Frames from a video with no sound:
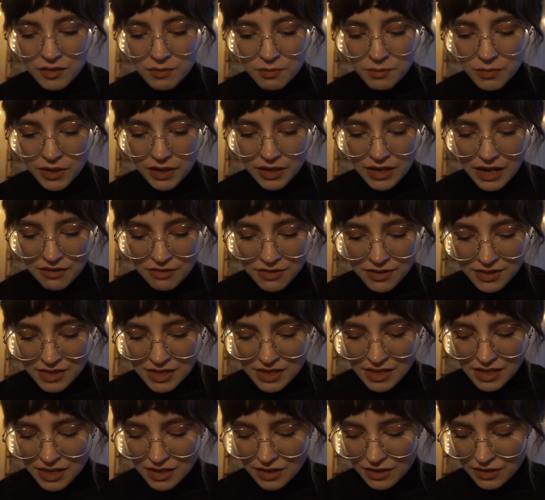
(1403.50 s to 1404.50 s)
But
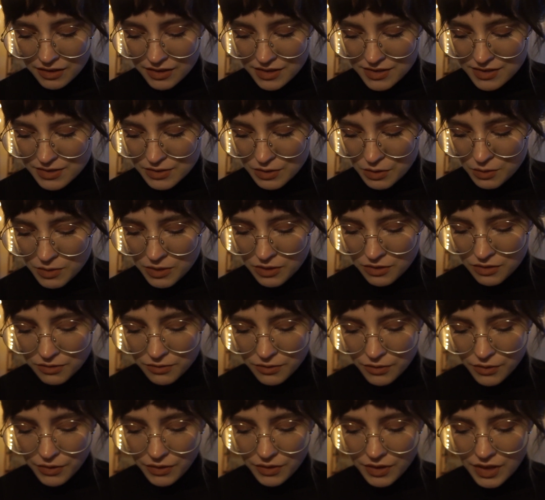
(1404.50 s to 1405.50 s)
everything here is so
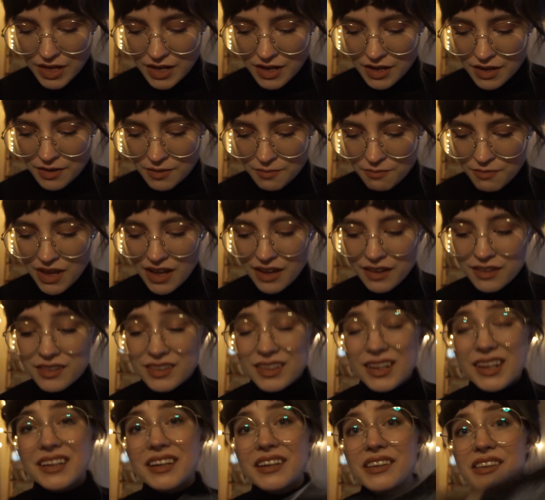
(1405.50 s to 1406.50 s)
beautiful.
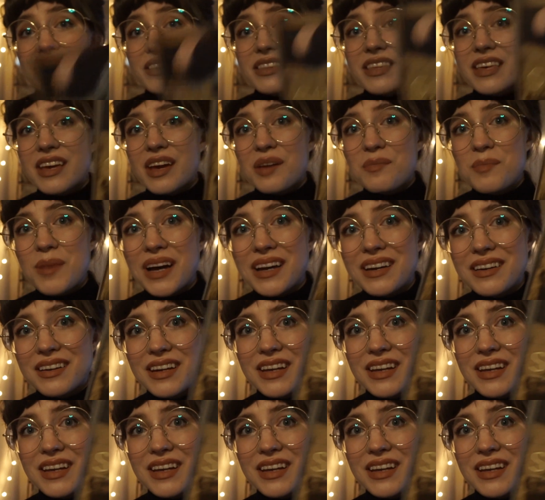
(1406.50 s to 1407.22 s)
Another thing I might